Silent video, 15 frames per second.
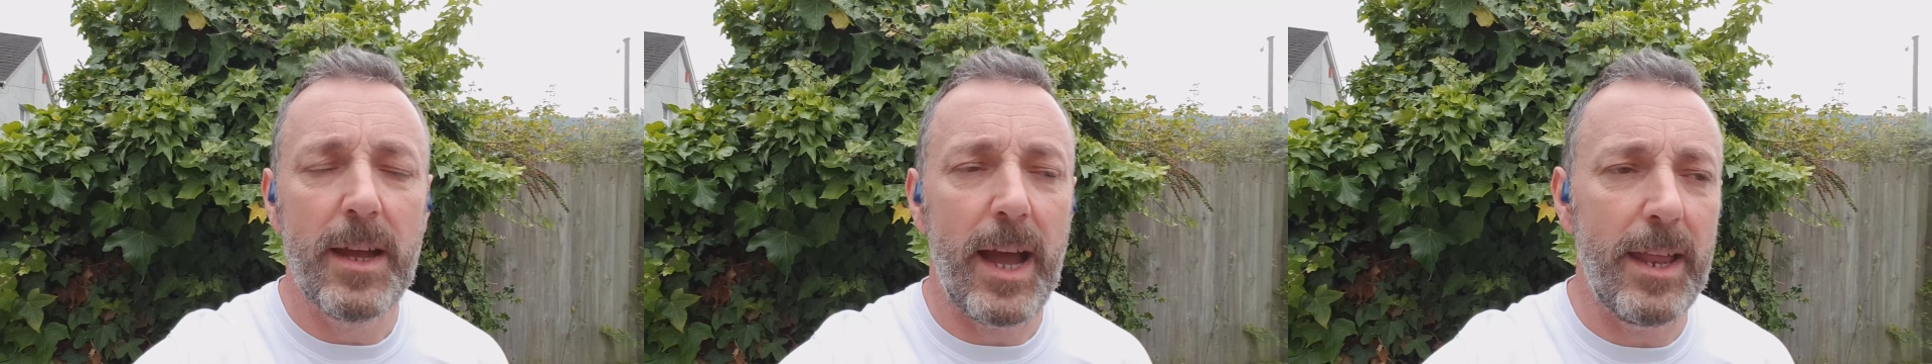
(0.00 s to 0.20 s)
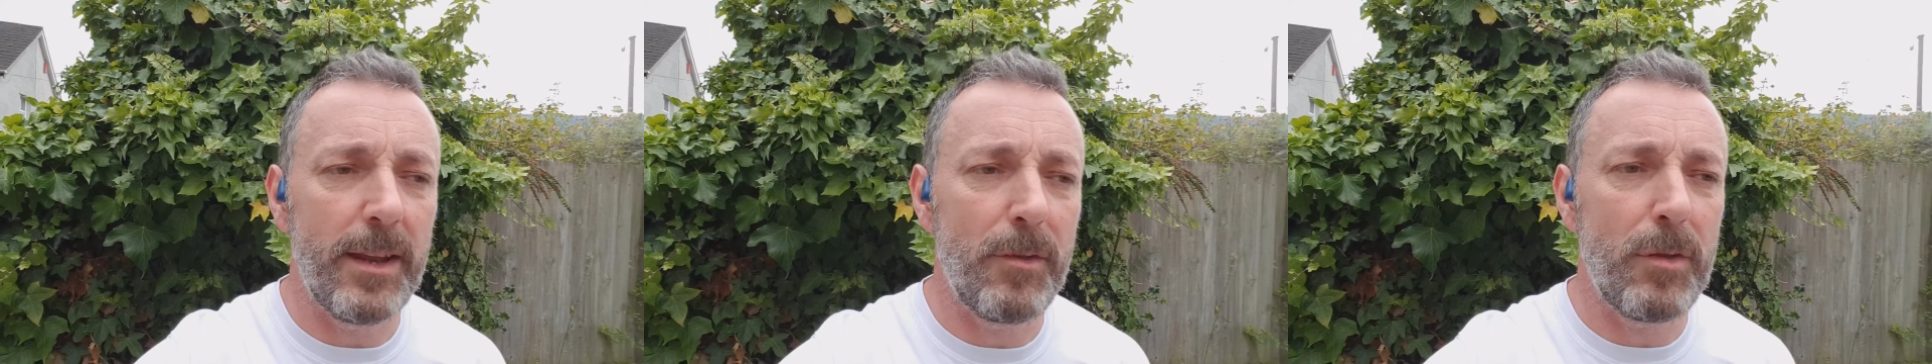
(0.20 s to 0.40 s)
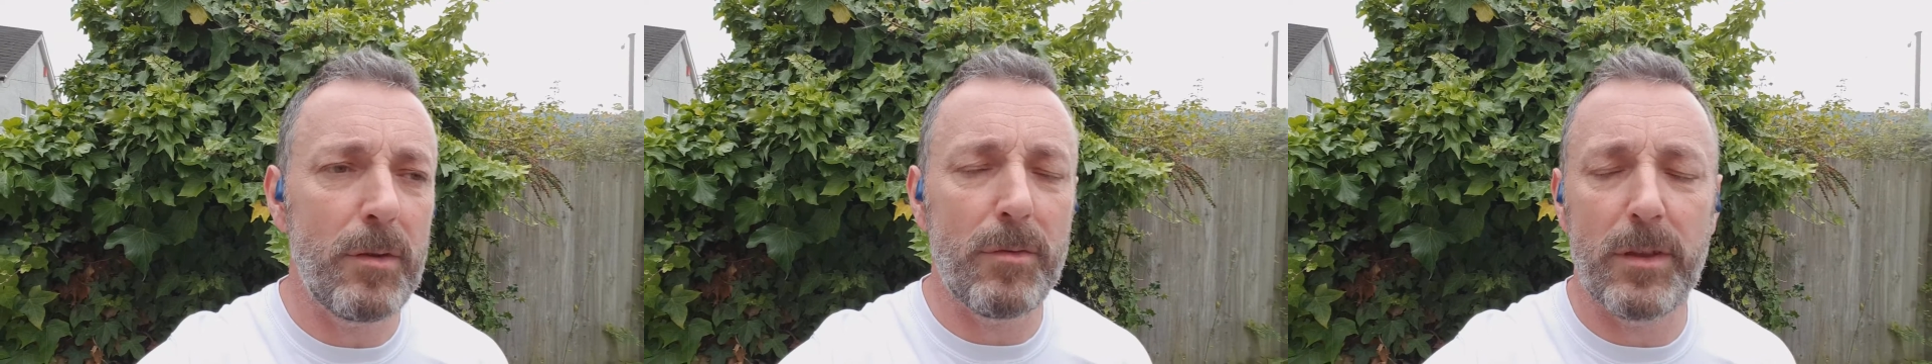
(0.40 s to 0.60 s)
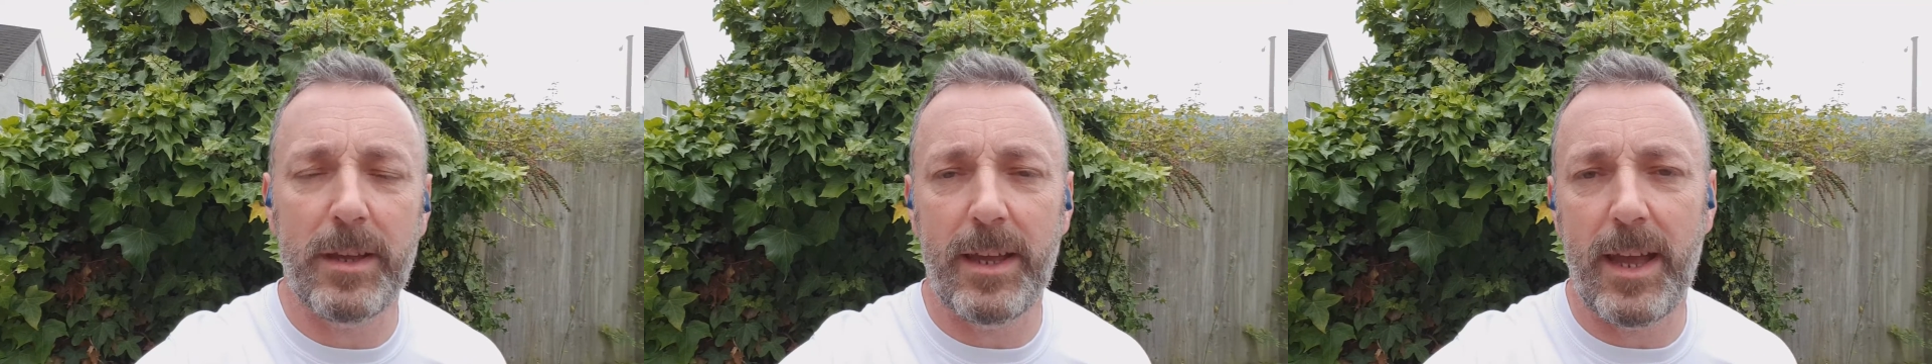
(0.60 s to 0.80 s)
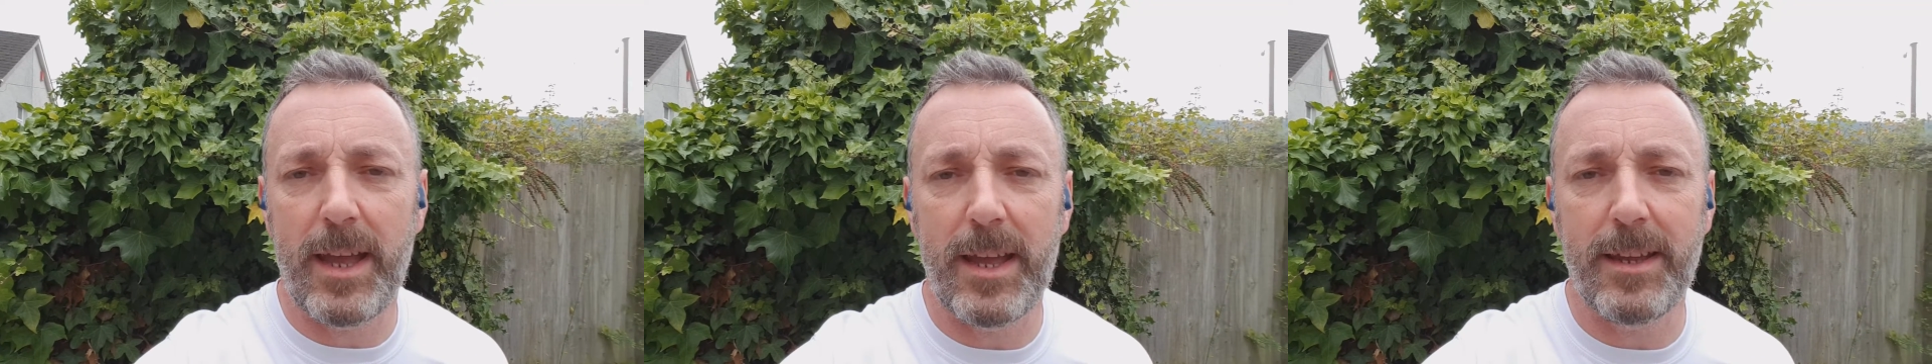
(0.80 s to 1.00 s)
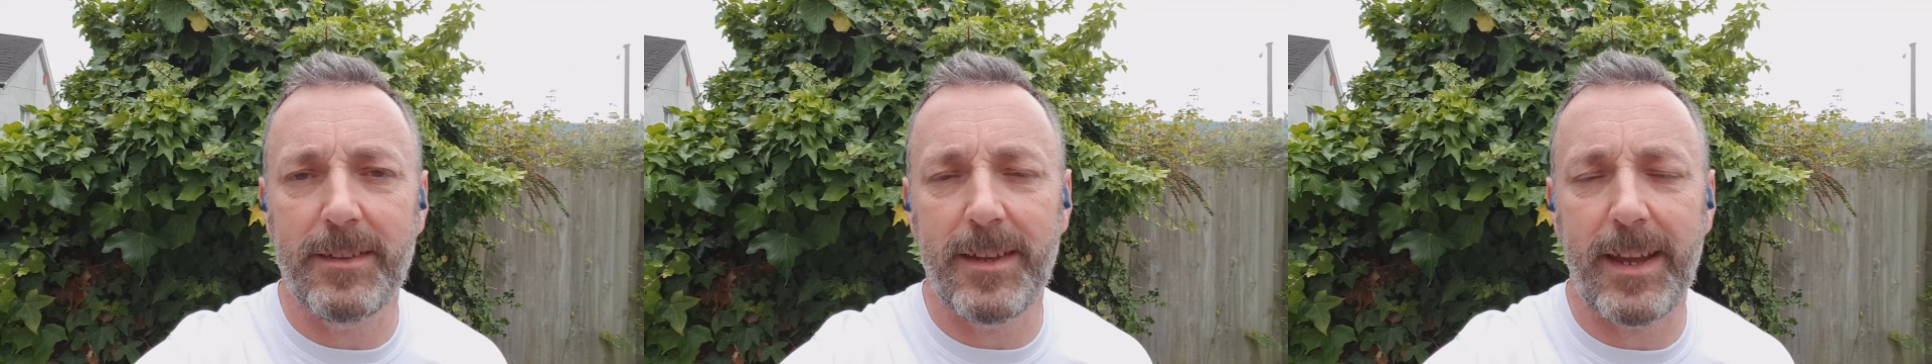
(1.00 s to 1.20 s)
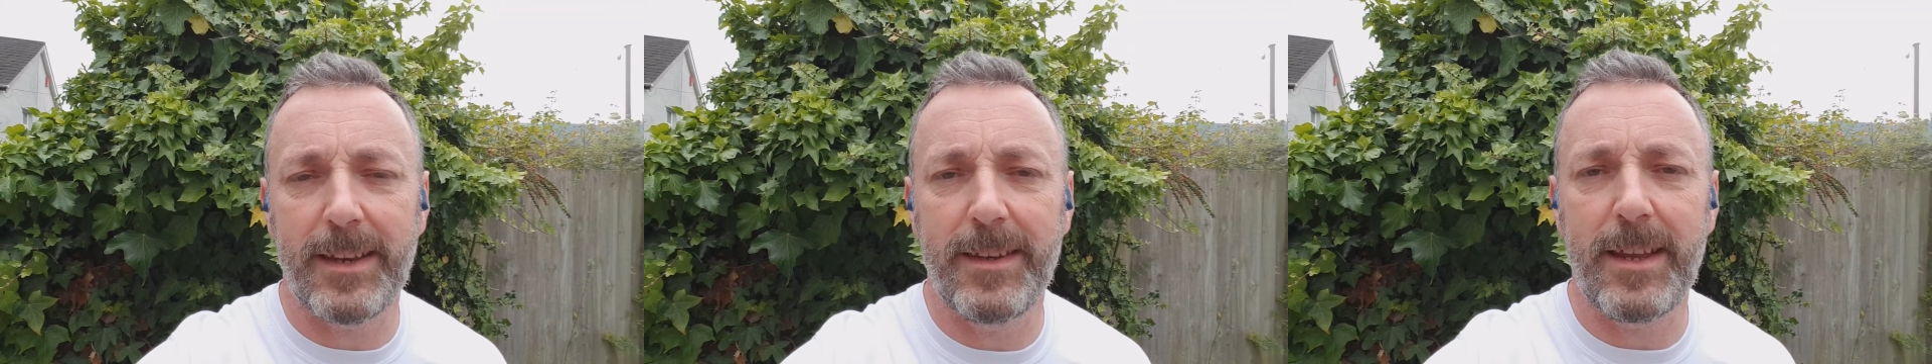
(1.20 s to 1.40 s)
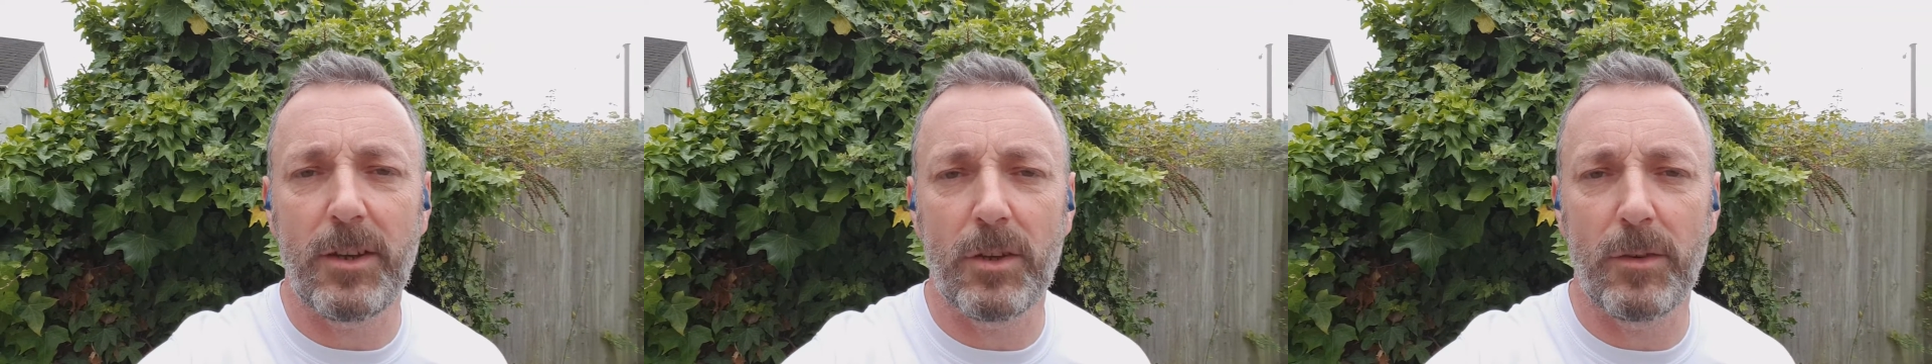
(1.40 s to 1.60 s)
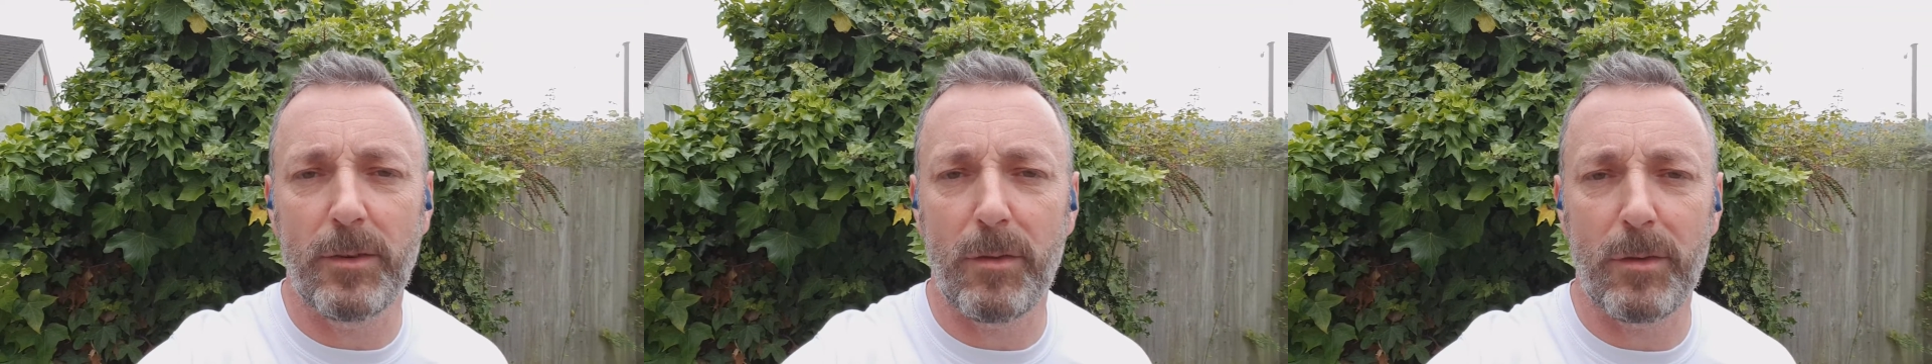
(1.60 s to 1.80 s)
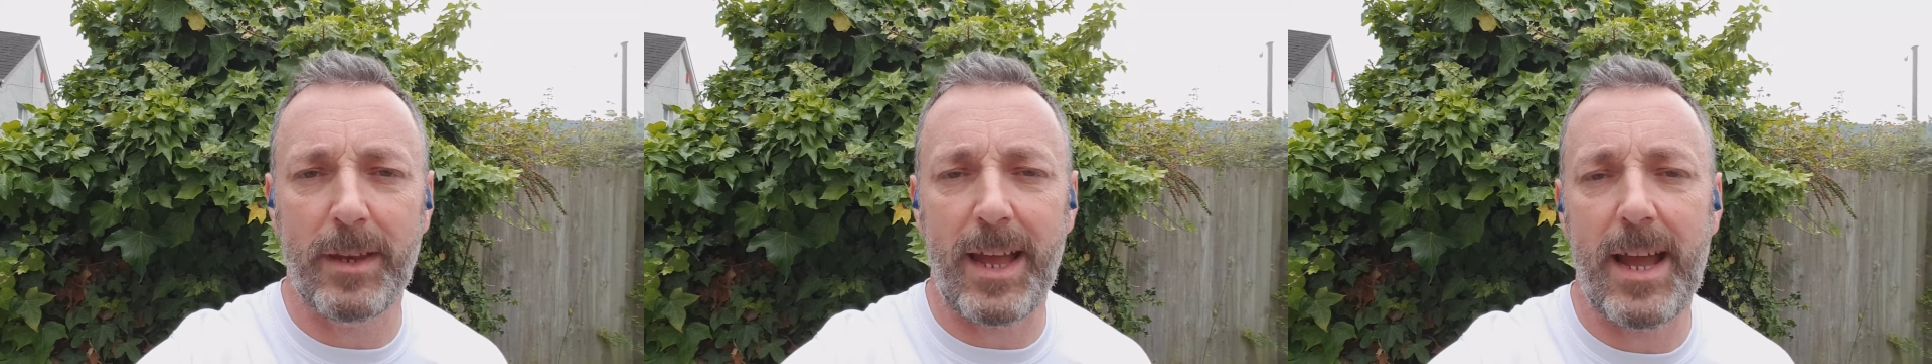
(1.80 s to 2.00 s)
And it's using a technique known
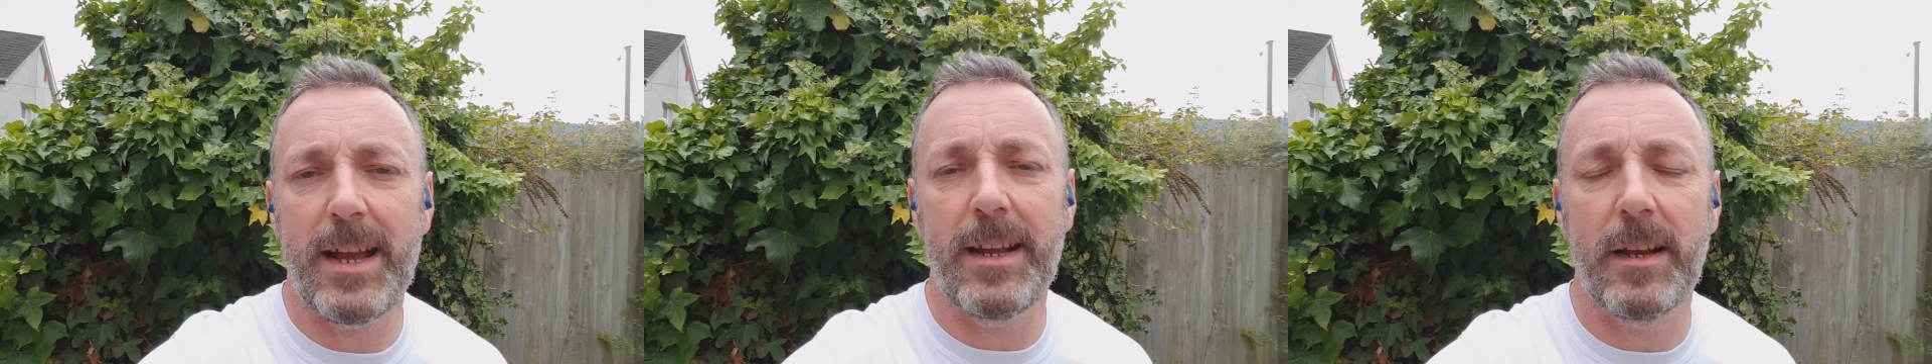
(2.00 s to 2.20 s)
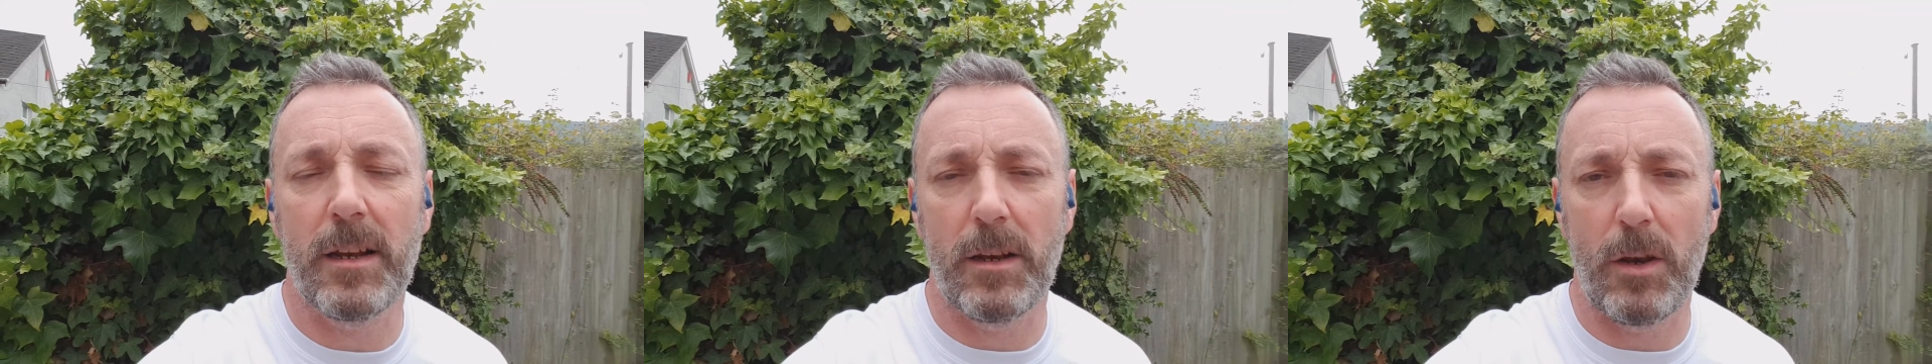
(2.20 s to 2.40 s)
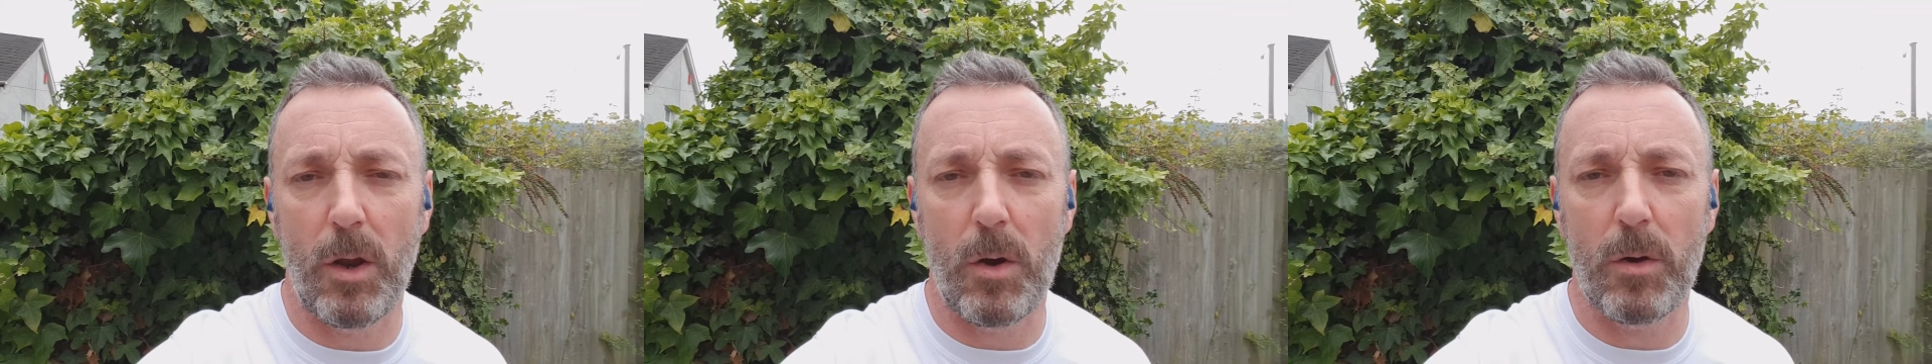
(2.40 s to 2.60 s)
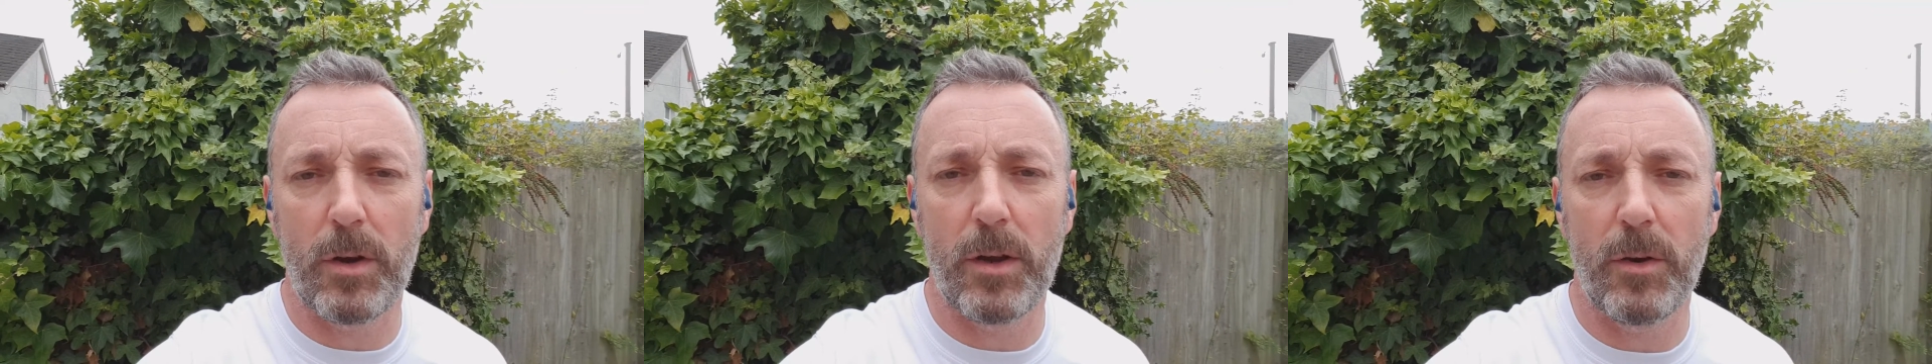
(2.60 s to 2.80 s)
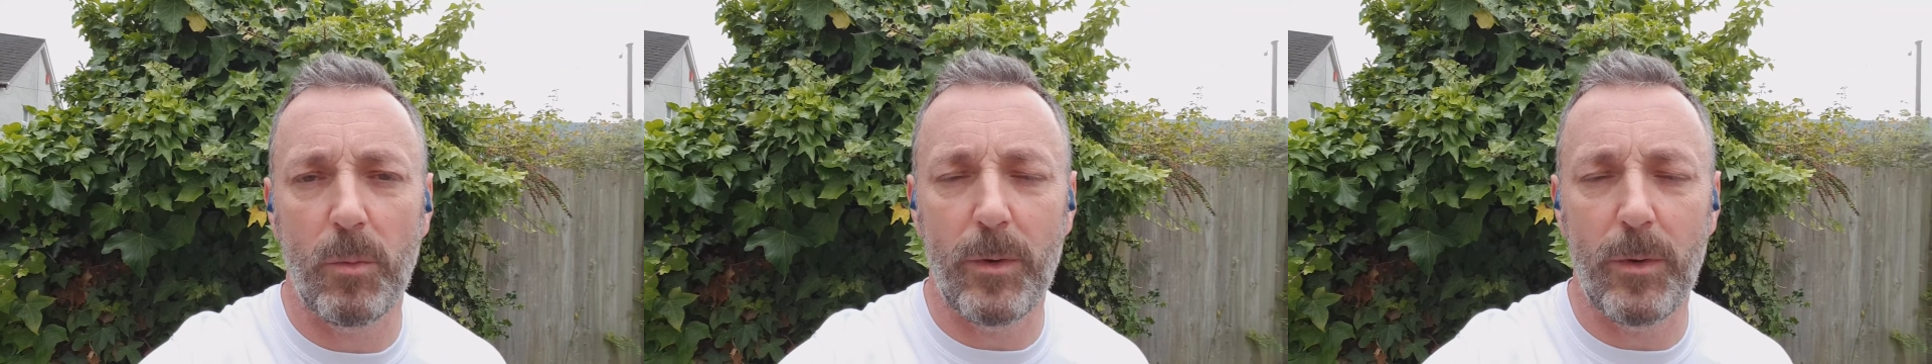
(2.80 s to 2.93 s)
as an ankle lock,